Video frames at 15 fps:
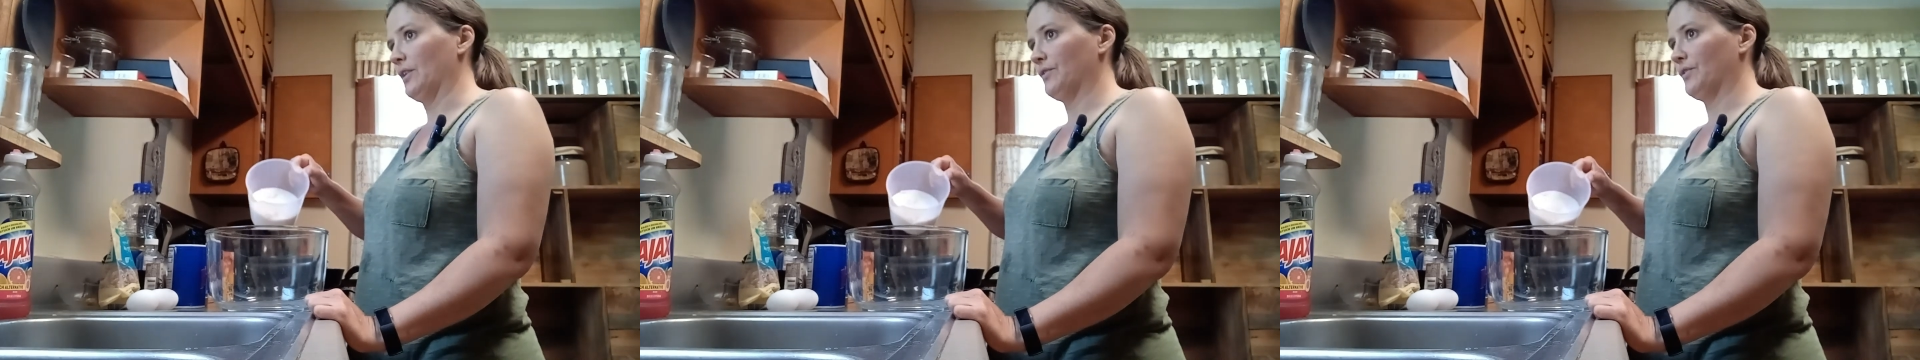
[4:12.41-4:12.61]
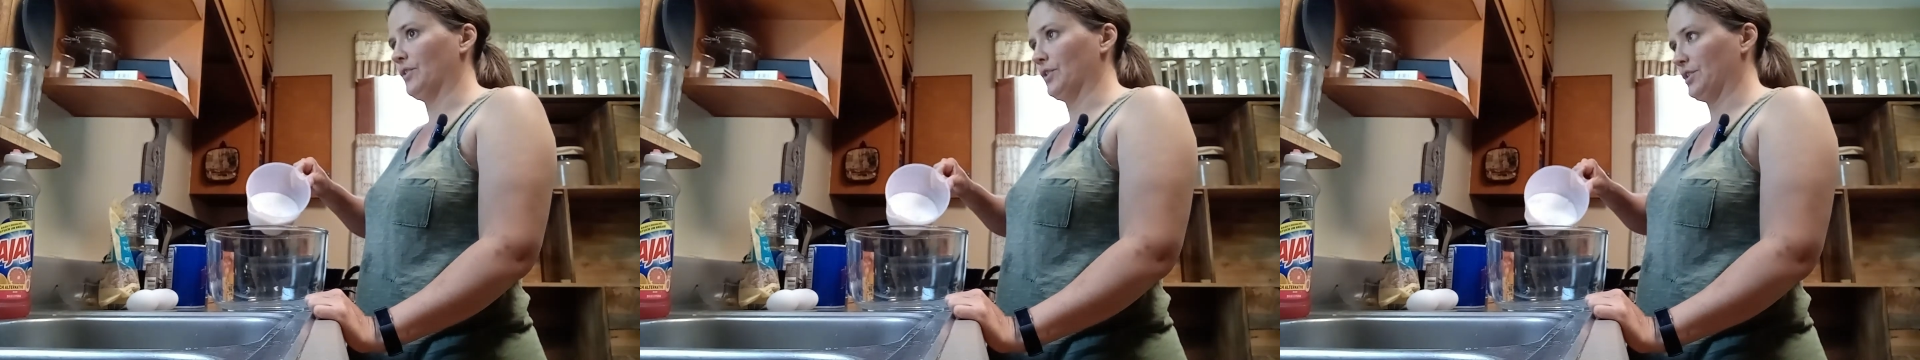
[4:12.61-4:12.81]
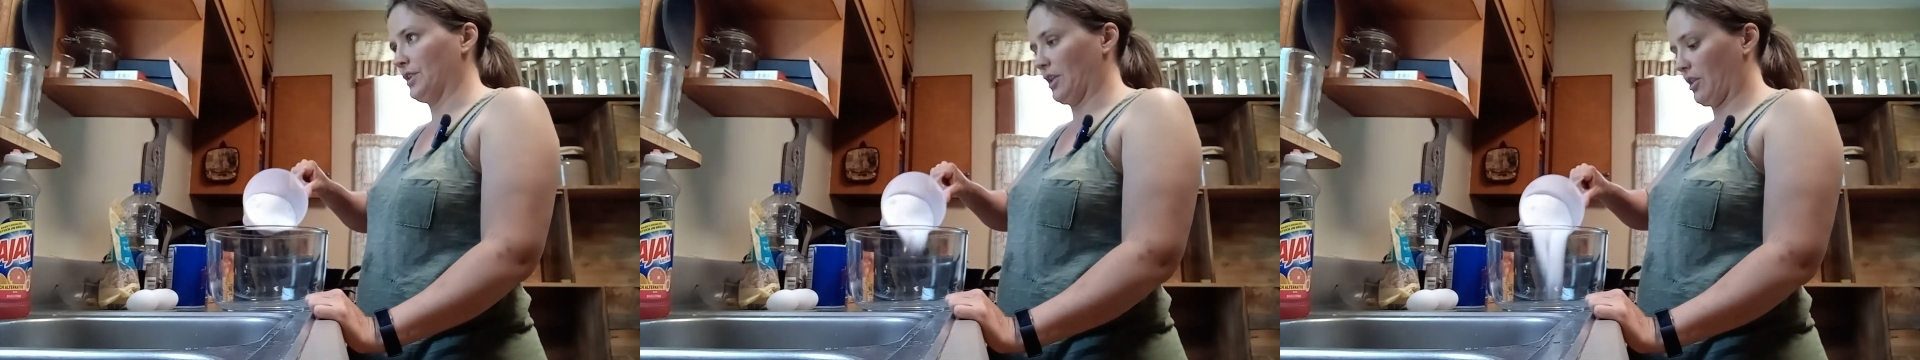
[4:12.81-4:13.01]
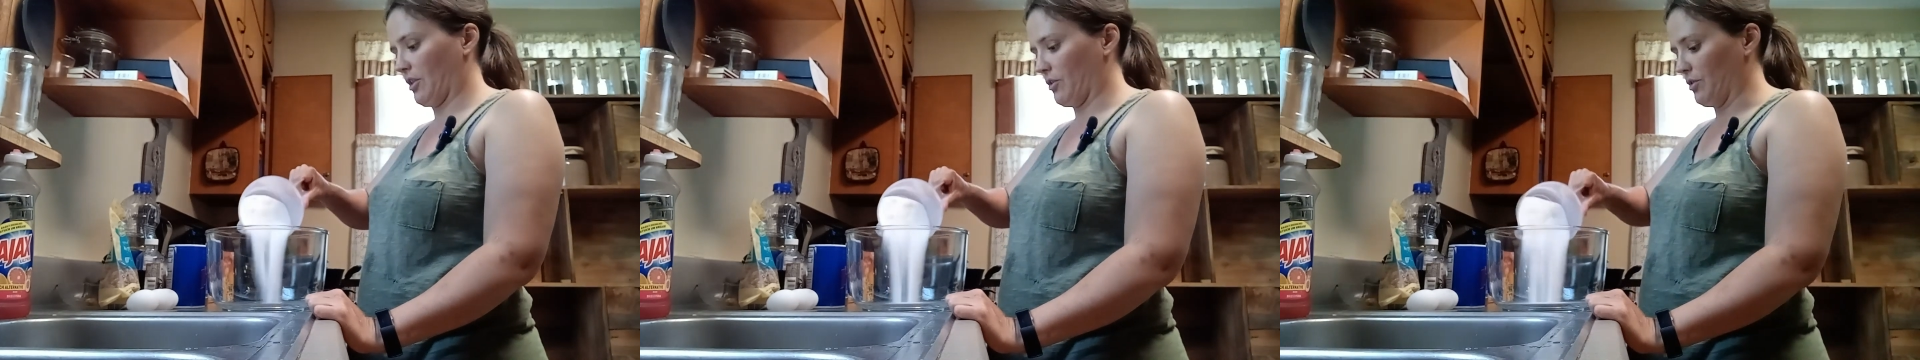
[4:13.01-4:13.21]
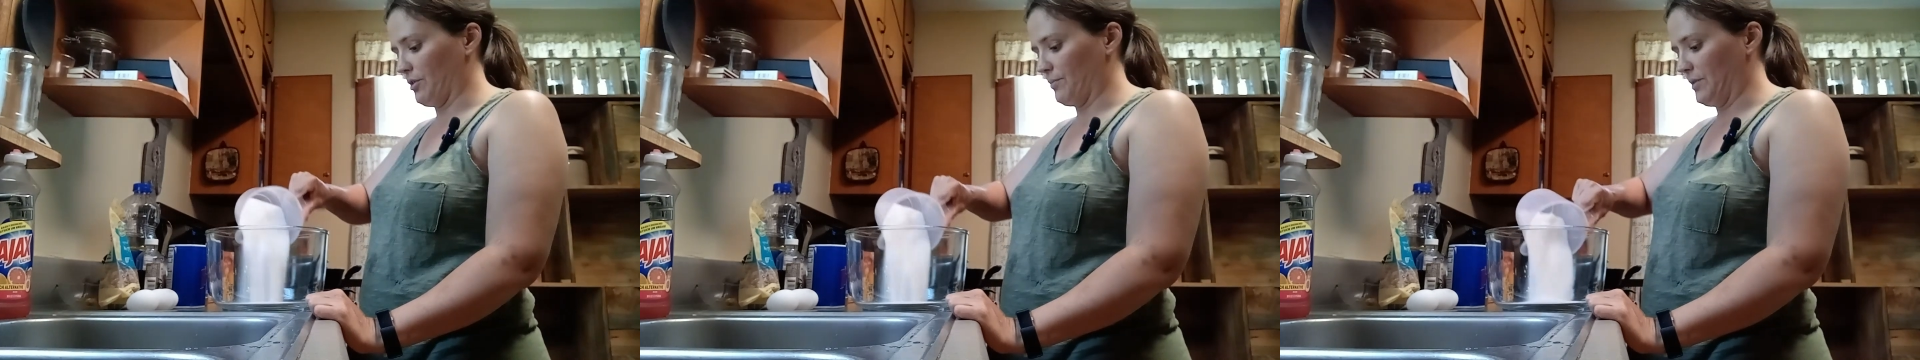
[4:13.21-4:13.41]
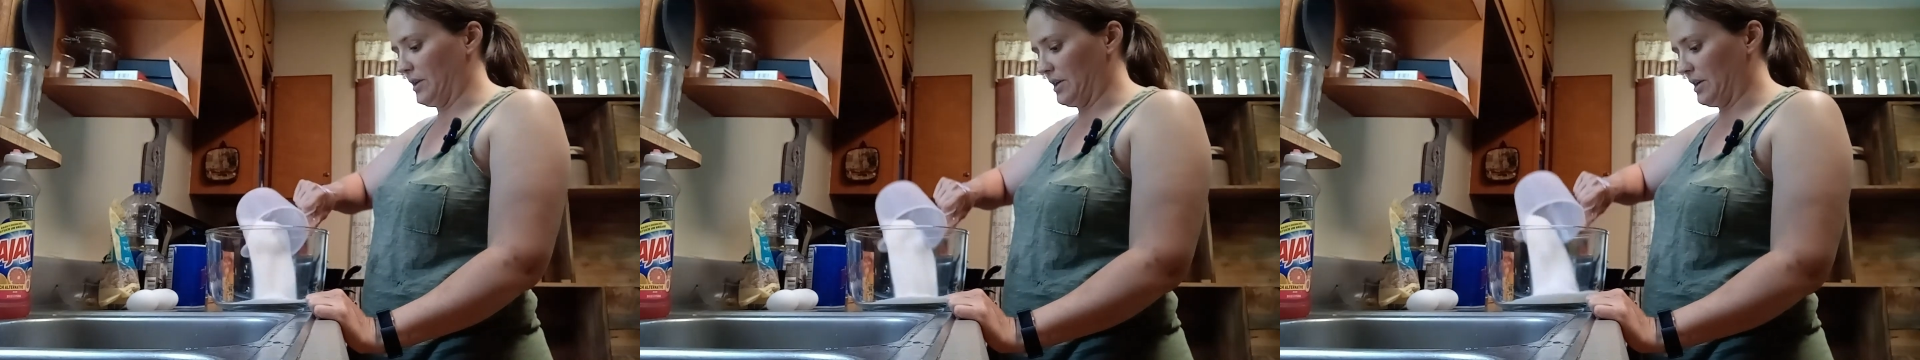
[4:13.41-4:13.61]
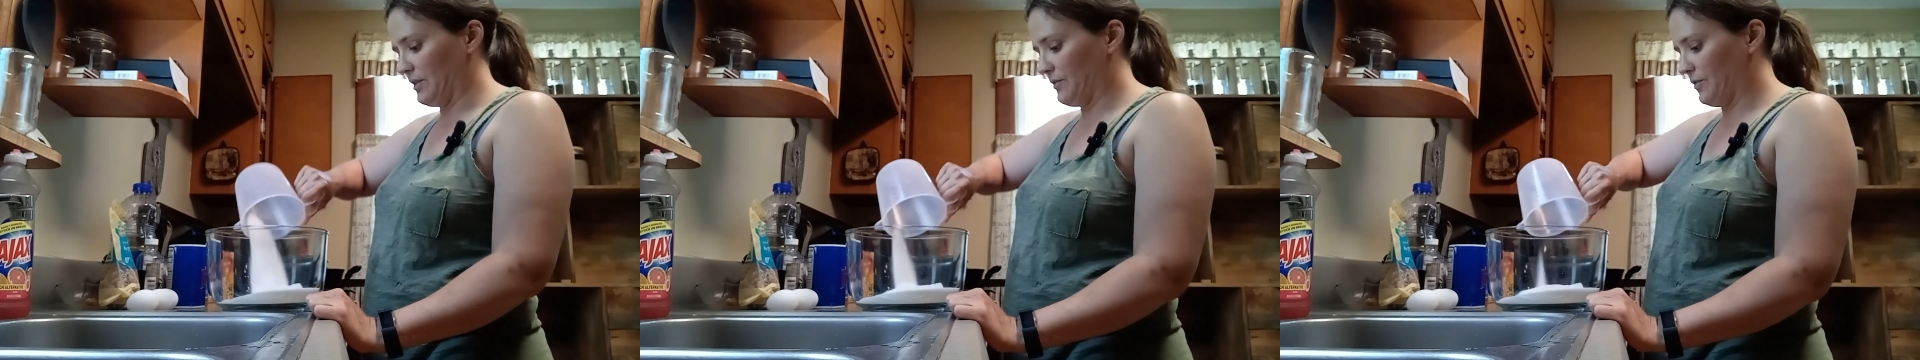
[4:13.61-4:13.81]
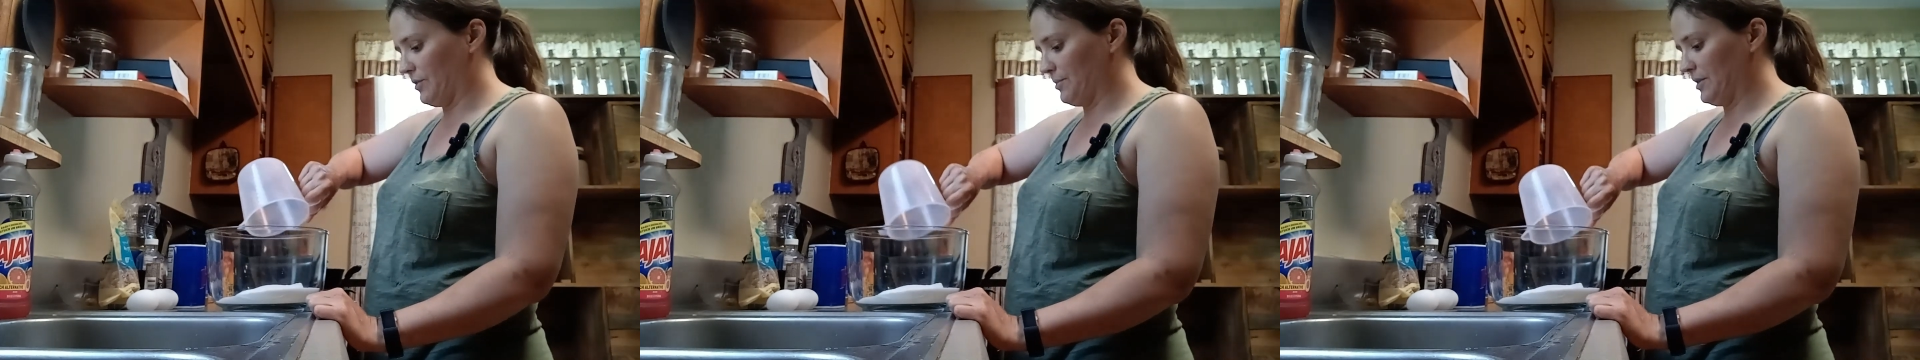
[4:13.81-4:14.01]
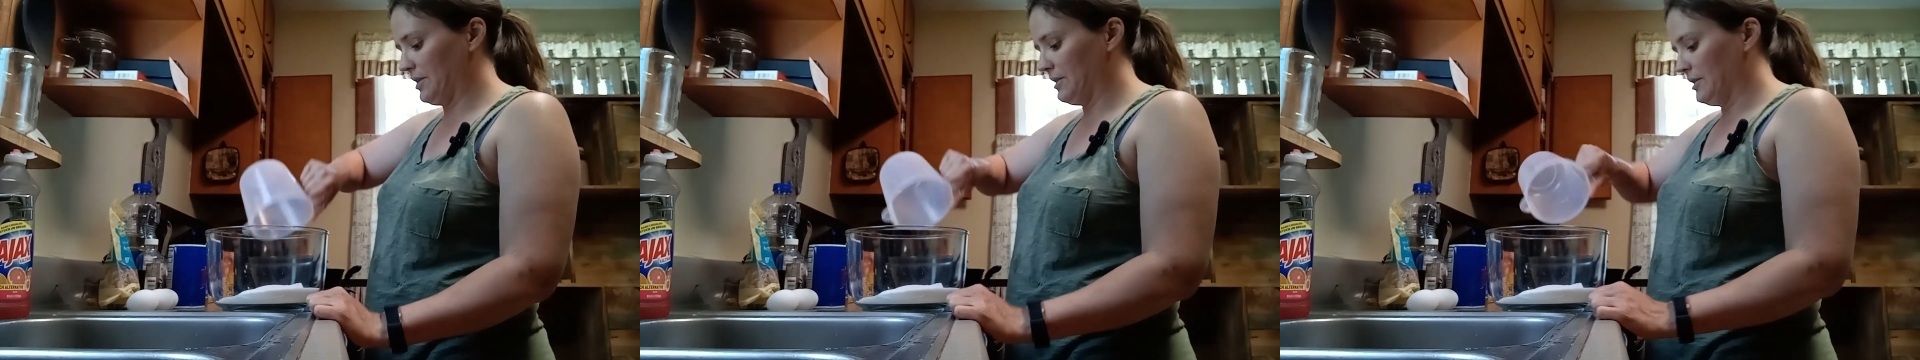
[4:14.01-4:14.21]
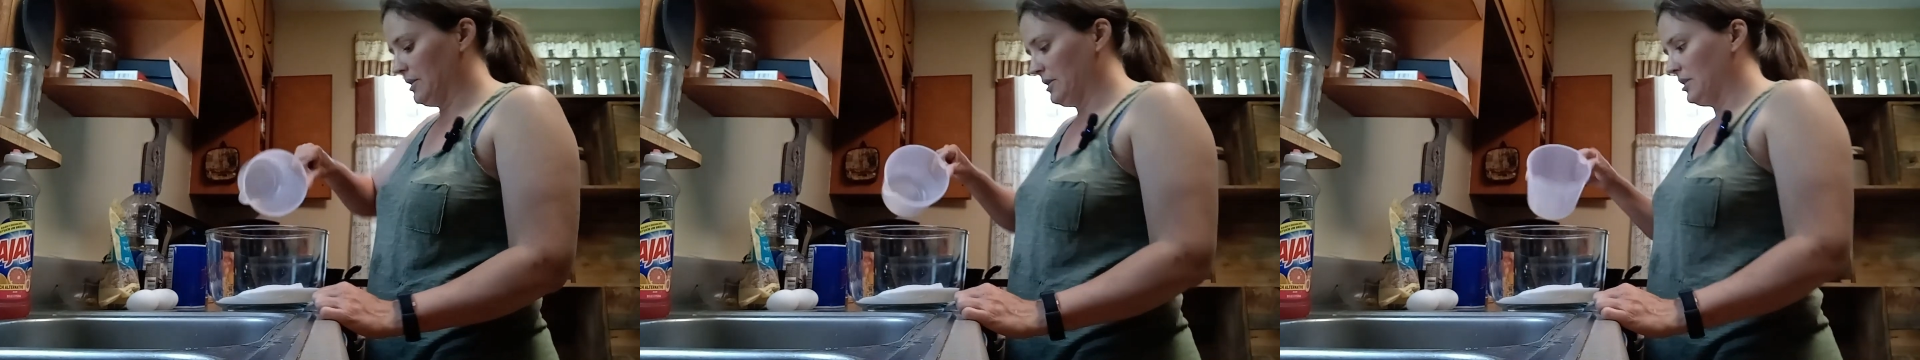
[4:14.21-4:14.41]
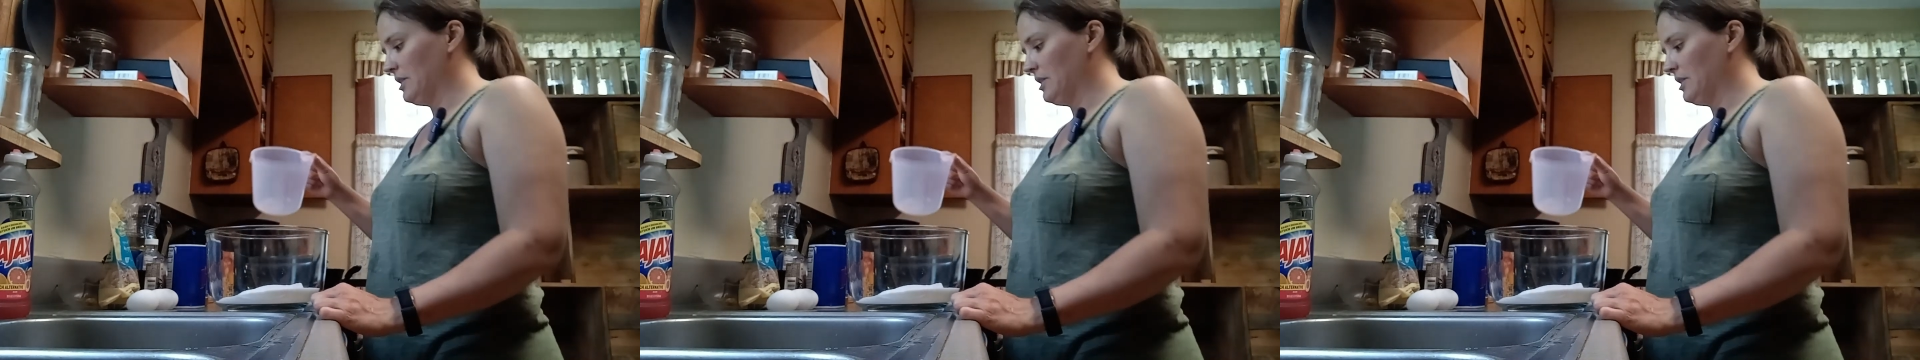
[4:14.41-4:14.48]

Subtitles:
I thought that's going to be enough for me.